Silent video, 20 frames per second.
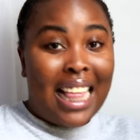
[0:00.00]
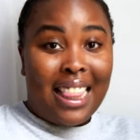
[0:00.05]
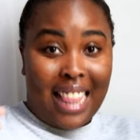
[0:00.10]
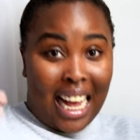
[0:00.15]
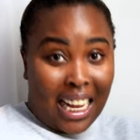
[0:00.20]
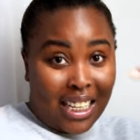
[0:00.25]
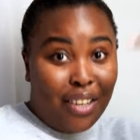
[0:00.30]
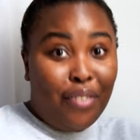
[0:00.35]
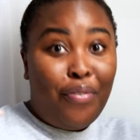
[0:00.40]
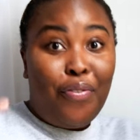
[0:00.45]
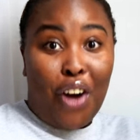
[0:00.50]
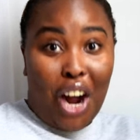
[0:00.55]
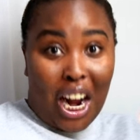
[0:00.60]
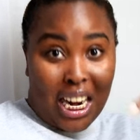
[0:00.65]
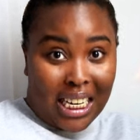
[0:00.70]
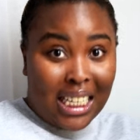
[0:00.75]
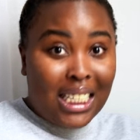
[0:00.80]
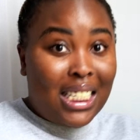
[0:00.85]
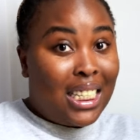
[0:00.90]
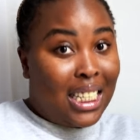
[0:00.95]
That's a far
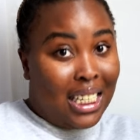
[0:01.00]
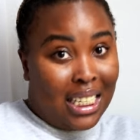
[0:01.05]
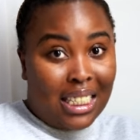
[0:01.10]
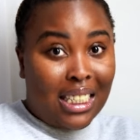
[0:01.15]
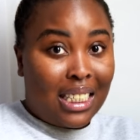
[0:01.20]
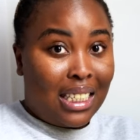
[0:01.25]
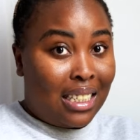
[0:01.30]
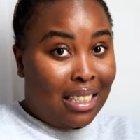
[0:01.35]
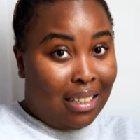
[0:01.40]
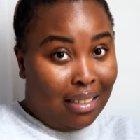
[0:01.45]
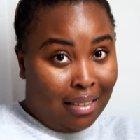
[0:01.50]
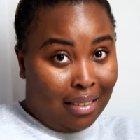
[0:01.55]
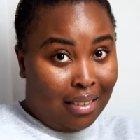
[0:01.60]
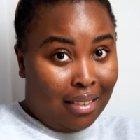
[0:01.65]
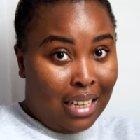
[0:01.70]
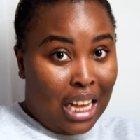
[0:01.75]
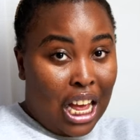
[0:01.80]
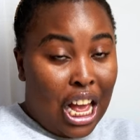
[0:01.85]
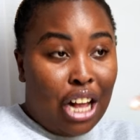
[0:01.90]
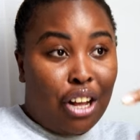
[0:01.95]
distance
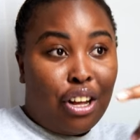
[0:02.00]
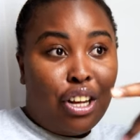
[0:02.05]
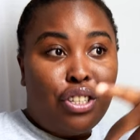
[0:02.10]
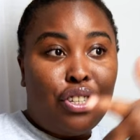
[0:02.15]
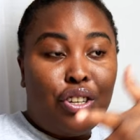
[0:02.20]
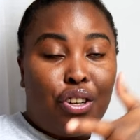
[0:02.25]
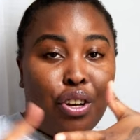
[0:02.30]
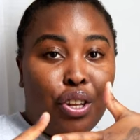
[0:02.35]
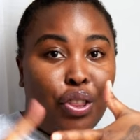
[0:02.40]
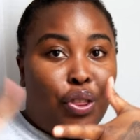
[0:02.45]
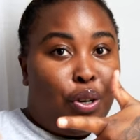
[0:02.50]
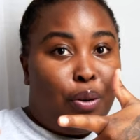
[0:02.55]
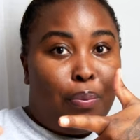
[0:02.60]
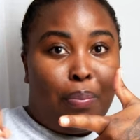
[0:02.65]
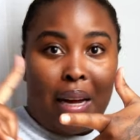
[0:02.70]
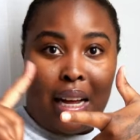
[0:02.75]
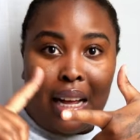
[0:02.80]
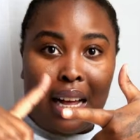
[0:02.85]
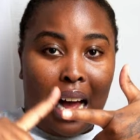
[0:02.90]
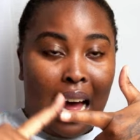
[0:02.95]
because you go through
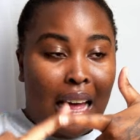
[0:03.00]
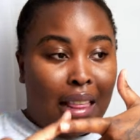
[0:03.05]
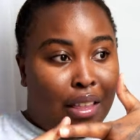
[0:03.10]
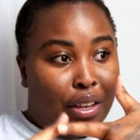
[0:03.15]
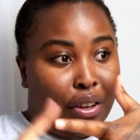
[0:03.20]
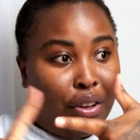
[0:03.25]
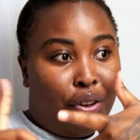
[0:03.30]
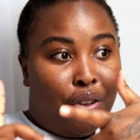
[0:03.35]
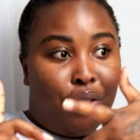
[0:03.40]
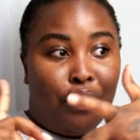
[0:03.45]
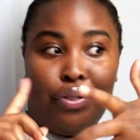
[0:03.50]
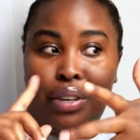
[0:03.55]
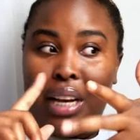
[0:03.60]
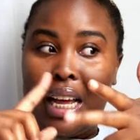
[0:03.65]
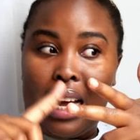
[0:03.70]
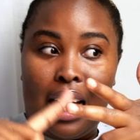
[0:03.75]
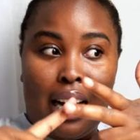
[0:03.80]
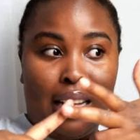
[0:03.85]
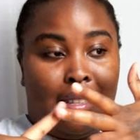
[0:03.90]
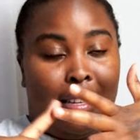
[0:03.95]
Bogani, you go through
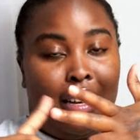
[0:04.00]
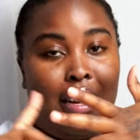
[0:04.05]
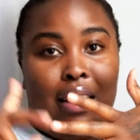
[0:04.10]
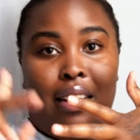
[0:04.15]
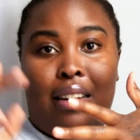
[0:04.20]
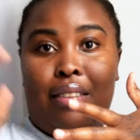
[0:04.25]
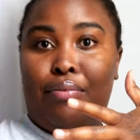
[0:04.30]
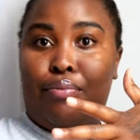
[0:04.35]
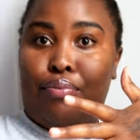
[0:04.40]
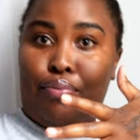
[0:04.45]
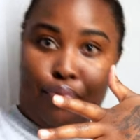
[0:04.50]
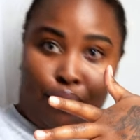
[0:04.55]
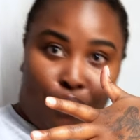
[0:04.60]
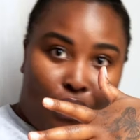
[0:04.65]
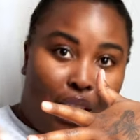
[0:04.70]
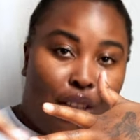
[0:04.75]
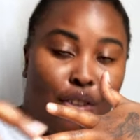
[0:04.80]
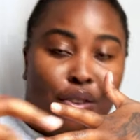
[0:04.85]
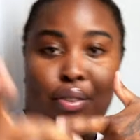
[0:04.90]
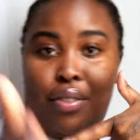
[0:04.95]
Langata
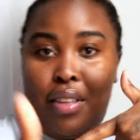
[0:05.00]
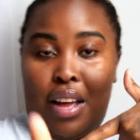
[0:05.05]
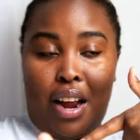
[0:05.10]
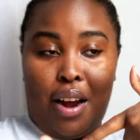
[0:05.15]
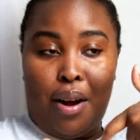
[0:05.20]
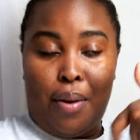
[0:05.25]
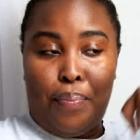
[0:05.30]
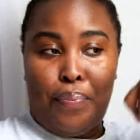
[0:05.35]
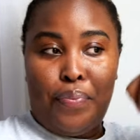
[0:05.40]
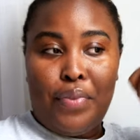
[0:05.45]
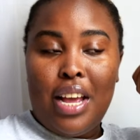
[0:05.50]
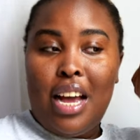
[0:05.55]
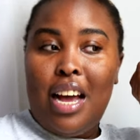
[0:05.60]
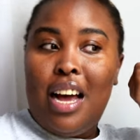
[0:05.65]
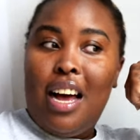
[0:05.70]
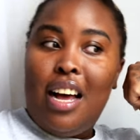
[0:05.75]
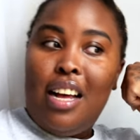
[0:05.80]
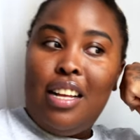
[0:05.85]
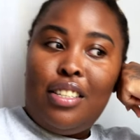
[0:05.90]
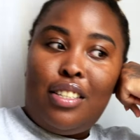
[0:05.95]
to there.
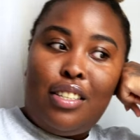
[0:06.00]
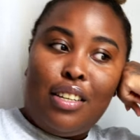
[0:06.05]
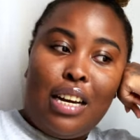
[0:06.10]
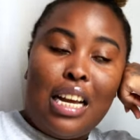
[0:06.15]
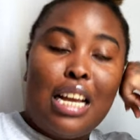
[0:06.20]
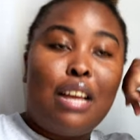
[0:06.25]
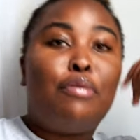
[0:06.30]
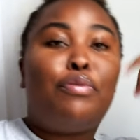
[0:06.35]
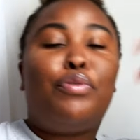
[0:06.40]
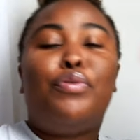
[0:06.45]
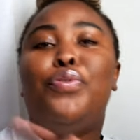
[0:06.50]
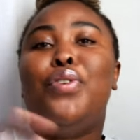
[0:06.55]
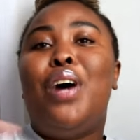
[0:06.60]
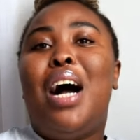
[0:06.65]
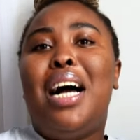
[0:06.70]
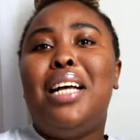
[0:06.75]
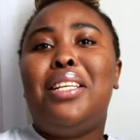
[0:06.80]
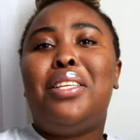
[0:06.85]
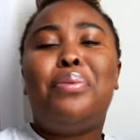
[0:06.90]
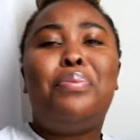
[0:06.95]
So for
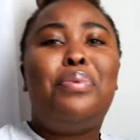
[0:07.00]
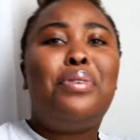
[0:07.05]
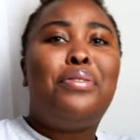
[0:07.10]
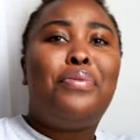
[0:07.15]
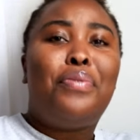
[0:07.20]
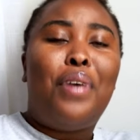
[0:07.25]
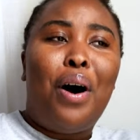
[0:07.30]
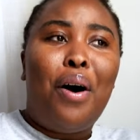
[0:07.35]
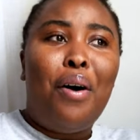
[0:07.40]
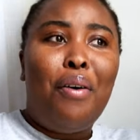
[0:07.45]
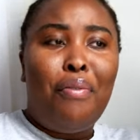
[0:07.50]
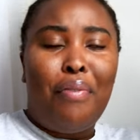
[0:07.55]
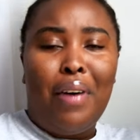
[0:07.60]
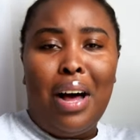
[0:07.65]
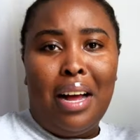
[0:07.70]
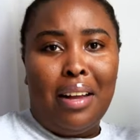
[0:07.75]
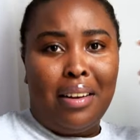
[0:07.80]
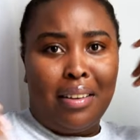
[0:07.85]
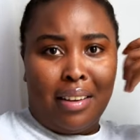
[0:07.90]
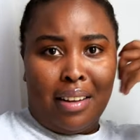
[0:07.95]
us, it was all
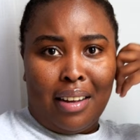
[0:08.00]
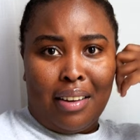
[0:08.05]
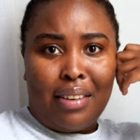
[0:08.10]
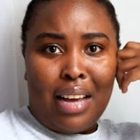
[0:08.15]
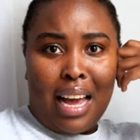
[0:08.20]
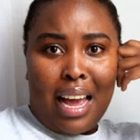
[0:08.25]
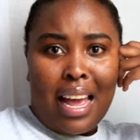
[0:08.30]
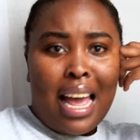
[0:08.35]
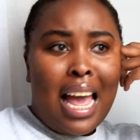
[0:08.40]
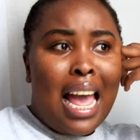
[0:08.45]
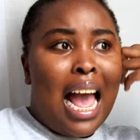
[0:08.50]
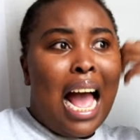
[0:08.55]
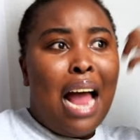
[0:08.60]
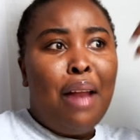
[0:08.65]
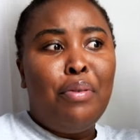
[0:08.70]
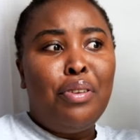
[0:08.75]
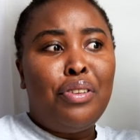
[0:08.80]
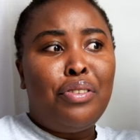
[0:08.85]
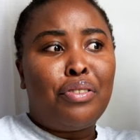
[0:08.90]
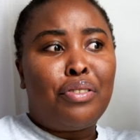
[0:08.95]
fun. Okay,
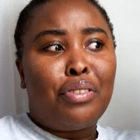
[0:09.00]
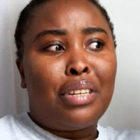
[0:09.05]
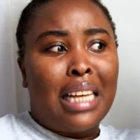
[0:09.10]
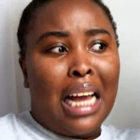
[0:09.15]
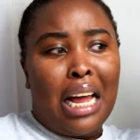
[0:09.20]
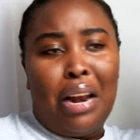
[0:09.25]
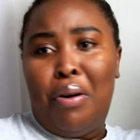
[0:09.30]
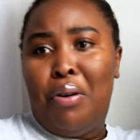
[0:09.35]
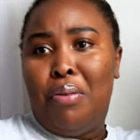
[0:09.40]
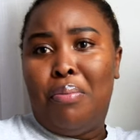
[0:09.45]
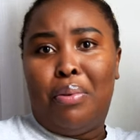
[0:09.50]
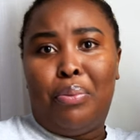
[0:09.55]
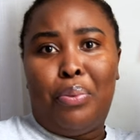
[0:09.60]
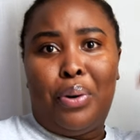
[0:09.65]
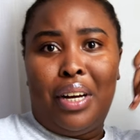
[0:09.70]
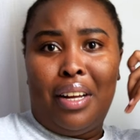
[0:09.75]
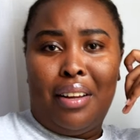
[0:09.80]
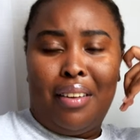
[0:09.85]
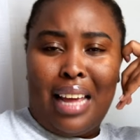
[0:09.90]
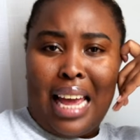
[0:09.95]
And we should get home at
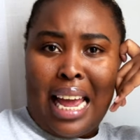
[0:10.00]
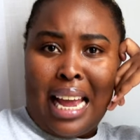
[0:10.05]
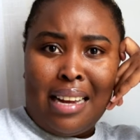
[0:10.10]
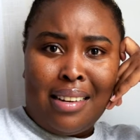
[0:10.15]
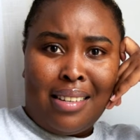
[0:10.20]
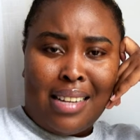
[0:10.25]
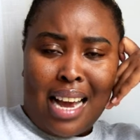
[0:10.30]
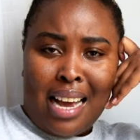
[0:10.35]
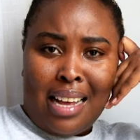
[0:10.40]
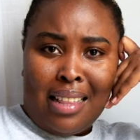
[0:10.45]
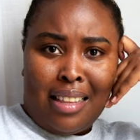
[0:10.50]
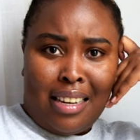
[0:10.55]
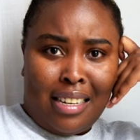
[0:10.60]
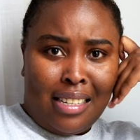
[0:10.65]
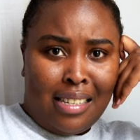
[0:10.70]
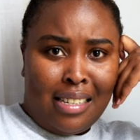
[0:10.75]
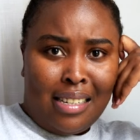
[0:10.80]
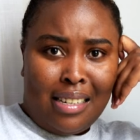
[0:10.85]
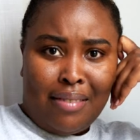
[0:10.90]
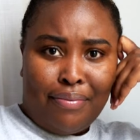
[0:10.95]
what eight, eight
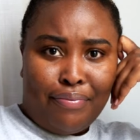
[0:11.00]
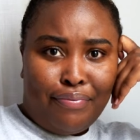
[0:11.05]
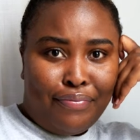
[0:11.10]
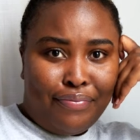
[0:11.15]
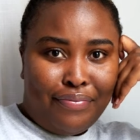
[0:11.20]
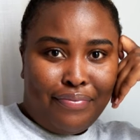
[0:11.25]
thirty.